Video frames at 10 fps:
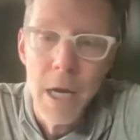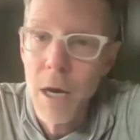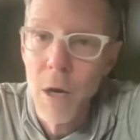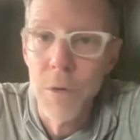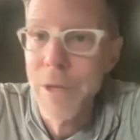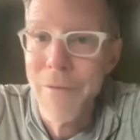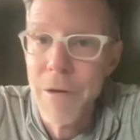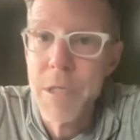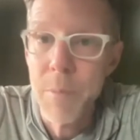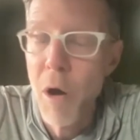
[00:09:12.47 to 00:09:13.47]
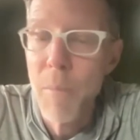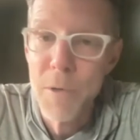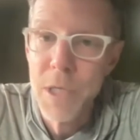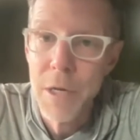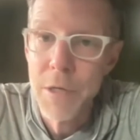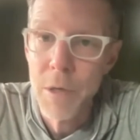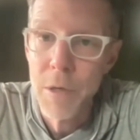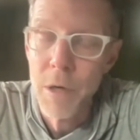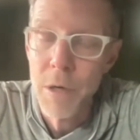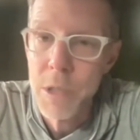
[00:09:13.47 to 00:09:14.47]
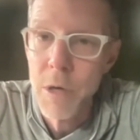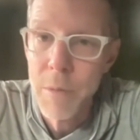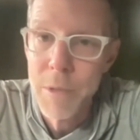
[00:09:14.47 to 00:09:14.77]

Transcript: Only a very small percentage are starting